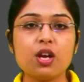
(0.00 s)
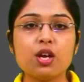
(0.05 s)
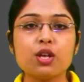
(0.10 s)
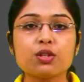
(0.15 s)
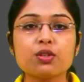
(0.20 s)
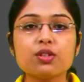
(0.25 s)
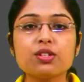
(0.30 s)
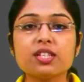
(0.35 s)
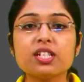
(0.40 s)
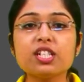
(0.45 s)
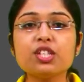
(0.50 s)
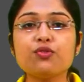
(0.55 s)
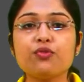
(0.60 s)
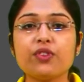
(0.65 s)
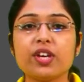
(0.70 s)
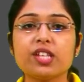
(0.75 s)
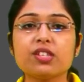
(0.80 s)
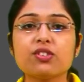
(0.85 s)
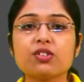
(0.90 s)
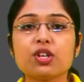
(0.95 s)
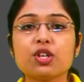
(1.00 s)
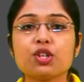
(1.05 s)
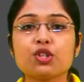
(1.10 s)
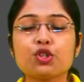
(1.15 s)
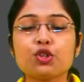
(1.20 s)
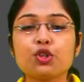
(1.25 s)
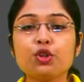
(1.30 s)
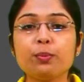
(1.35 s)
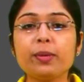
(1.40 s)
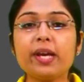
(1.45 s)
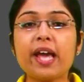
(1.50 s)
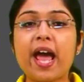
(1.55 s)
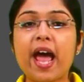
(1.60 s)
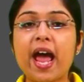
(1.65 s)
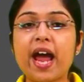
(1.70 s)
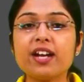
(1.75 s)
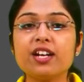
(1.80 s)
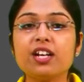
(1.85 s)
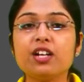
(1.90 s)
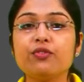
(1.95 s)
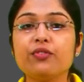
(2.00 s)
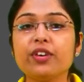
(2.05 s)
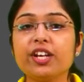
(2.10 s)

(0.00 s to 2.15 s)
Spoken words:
So such waste should be handled